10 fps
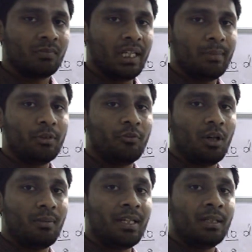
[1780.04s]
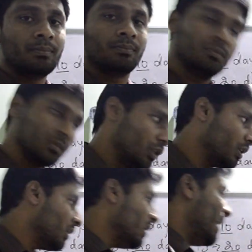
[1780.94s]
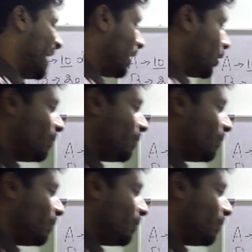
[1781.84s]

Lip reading: Able to follow me? Good. And now